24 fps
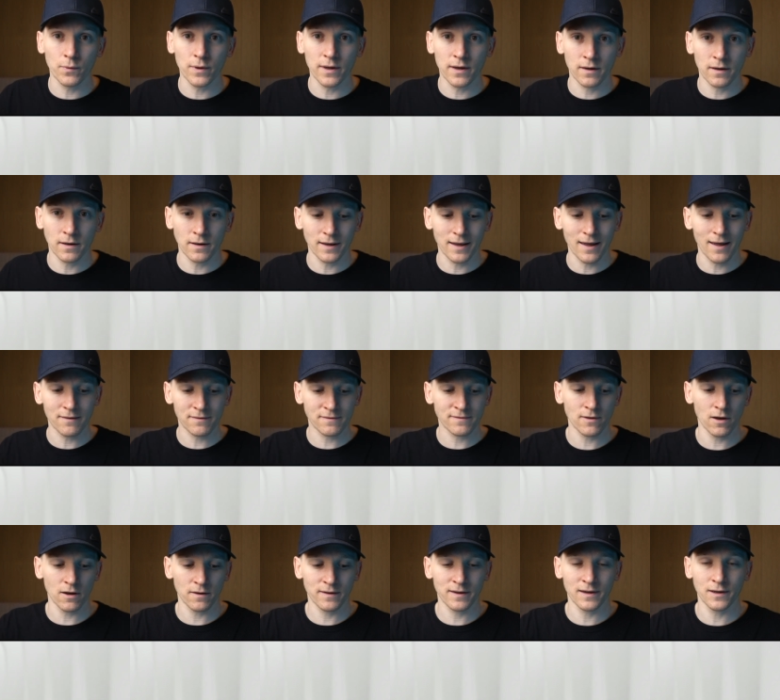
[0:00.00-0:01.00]
we can get
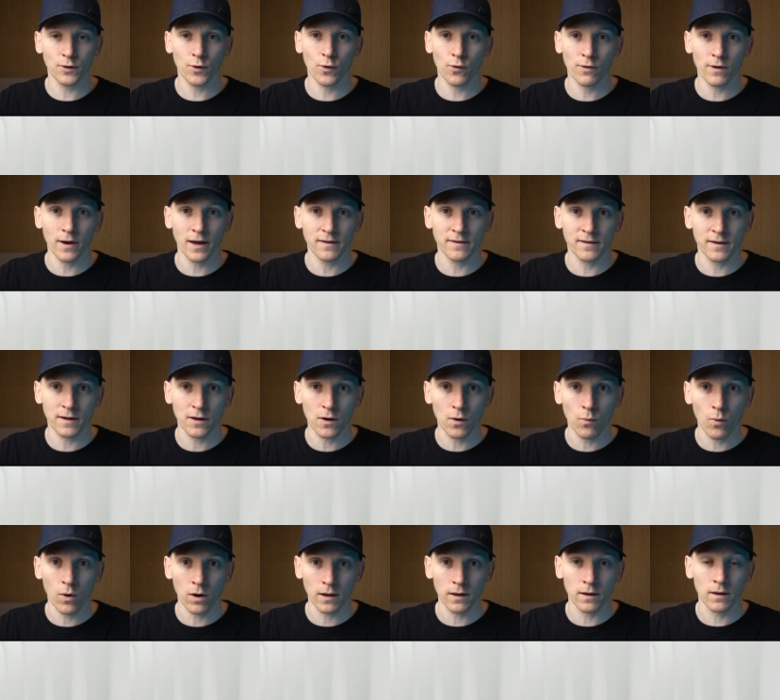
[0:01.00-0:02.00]
started creating a
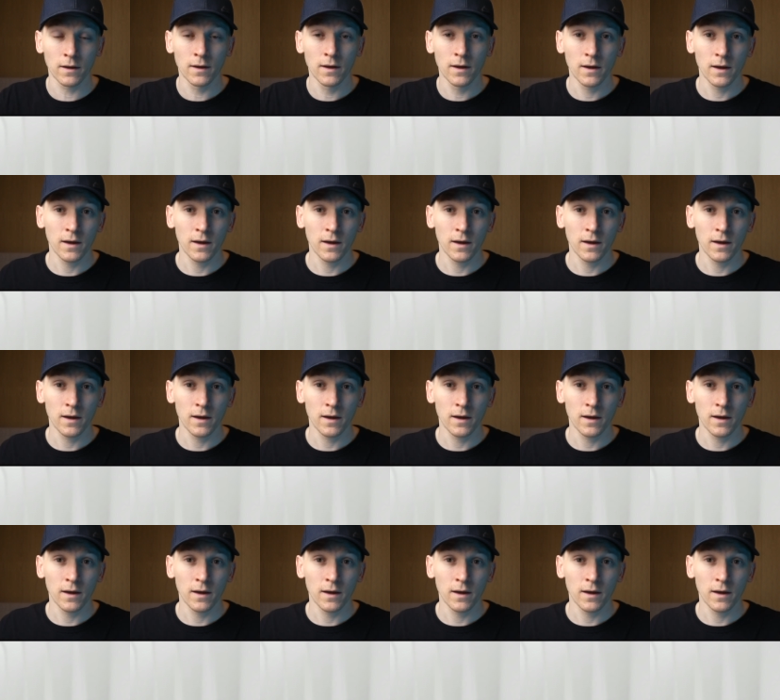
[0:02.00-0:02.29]
wallet.